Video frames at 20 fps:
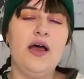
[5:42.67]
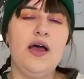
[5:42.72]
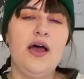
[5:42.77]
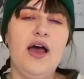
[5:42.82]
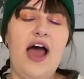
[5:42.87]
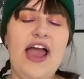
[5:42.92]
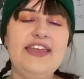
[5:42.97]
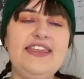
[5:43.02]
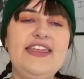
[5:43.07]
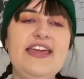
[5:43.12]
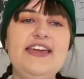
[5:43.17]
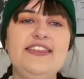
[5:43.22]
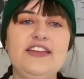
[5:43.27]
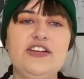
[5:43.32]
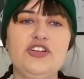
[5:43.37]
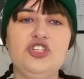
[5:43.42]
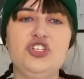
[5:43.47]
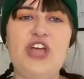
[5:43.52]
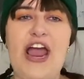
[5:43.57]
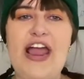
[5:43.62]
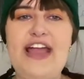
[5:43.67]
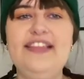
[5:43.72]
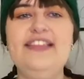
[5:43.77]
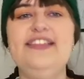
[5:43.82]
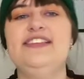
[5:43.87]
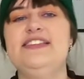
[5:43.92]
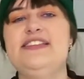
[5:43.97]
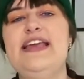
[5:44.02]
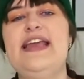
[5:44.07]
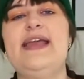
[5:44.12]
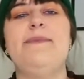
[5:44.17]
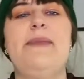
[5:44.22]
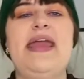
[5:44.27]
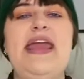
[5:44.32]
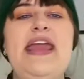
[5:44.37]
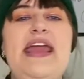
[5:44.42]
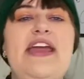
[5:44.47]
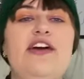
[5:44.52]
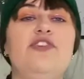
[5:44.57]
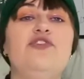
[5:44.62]
I think they're silencing
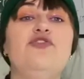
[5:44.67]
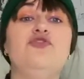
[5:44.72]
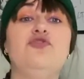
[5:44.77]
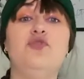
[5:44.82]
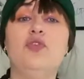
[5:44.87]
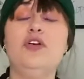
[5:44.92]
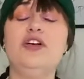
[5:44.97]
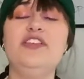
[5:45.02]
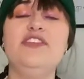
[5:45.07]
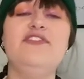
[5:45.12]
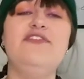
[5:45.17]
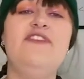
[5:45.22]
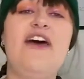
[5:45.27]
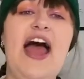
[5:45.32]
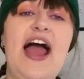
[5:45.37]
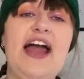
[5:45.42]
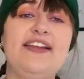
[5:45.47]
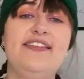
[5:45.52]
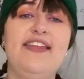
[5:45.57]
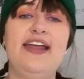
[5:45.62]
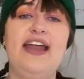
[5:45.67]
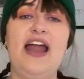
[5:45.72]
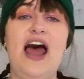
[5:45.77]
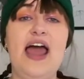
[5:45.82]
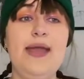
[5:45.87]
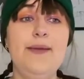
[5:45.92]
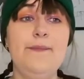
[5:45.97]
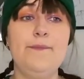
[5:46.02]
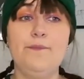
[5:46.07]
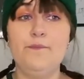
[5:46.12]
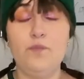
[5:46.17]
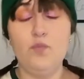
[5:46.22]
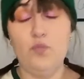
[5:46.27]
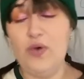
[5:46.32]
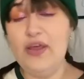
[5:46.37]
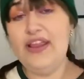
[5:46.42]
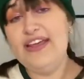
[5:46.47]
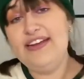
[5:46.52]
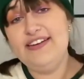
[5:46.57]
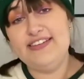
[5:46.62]
me for the fact that I am
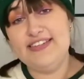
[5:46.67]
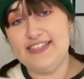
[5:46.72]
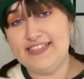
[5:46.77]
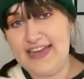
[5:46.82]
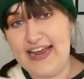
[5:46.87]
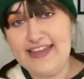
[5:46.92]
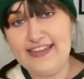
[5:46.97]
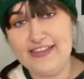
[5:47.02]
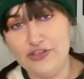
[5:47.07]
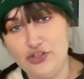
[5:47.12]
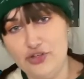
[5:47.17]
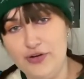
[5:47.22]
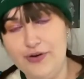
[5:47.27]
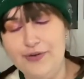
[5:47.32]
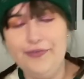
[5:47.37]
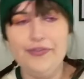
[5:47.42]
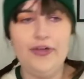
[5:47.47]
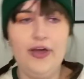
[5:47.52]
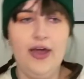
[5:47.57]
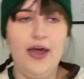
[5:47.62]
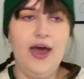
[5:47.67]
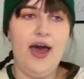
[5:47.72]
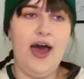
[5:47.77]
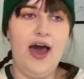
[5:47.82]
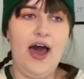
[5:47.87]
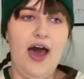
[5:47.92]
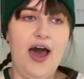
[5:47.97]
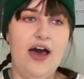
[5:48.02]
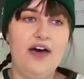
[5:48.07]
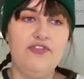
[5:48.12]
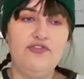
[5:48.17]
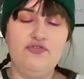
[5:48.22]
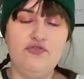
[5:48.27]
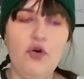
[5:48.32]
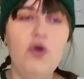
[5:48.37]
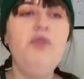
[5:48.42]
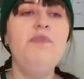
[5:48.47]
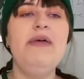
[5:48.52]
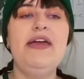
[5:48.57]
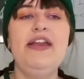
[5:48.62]
willing to say the truth.
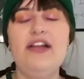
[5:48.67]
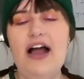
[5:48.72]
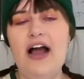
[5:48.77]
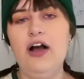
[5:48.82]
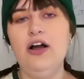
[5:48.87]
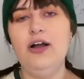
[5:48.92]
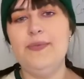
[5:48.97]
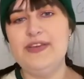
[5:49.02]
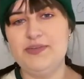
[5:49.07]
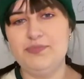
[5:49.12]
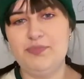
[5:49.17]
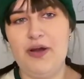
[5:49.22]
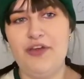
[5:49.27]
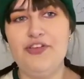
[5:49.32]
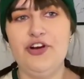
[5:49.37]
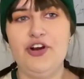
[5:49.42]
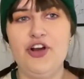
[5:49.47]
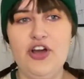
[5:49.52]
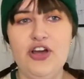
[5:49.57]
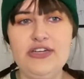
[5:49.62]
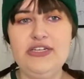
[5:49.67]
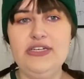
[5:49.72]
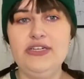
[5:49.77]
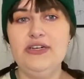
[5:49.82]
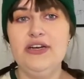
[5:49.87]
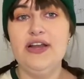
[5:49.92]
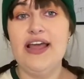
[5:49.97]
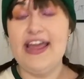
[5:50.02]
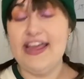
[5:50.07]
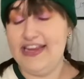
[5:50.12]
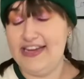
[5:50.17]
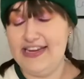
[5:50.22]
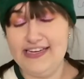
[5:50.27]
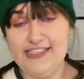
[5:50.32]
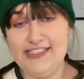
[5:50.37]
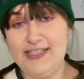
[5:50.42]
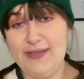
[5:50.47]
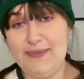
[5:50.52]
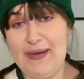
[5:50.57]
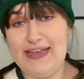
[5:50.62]
Full Metal Alchemist Brotherhood
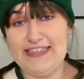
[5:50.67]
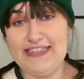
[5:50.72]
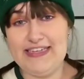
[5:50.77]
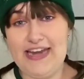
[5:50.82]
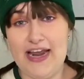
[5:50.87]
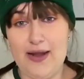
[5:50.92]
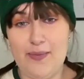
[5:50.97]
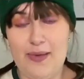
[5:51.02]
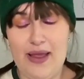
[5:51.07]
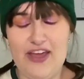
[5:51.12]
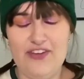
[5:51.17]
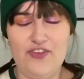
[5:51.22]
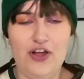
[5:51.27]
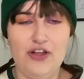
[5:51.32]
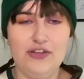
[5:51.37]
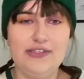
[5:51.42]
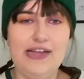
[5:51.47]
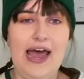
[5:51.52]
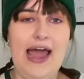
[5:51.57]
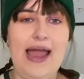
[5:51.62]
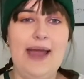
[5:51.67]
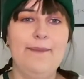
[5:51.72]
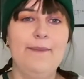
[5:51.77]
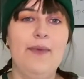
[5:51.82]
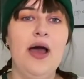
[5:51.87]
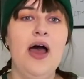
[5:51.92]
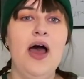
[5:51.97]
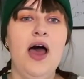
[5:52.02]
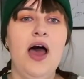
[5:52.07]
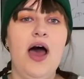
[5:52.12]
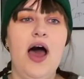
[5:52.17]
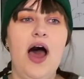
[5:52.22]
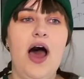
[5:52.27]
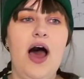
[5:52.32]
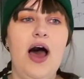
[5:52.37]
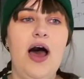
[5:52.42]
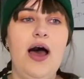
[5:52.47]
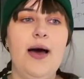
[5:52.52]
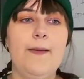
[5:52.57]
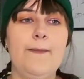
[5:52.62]
is the best anime of all time.
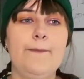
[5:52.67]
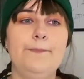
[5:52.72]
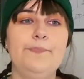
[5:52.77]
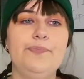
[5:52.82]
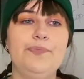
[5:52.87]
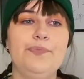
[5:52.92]
Um,